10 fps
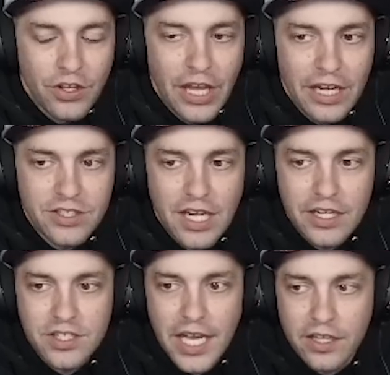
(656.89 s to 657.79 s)
Yeah, it's
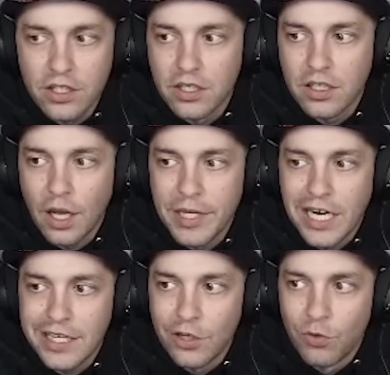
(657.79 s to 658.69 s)
not exactly, I mean,
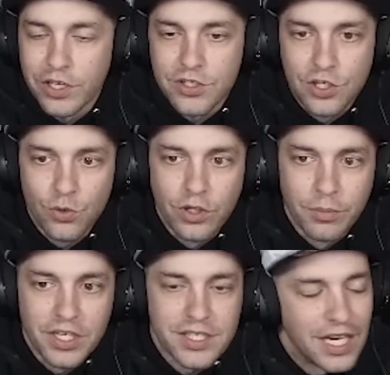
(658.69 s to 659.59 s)
I get what it's
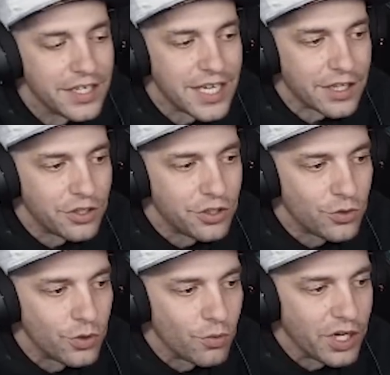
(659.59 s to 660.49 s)
doing, but it's not exactly
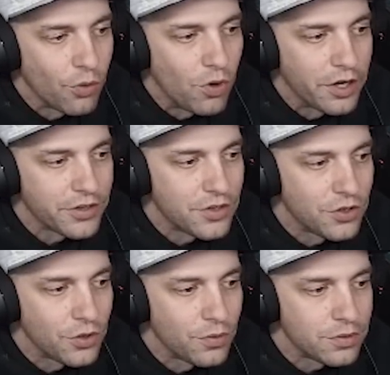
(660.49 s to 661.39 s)
doing what I want it to
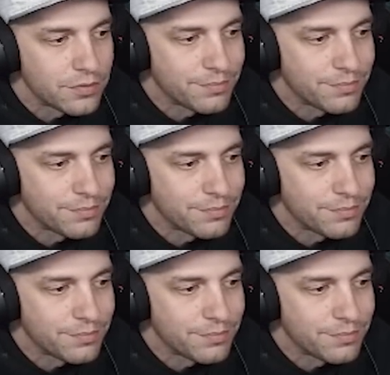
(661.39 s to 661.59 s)
do.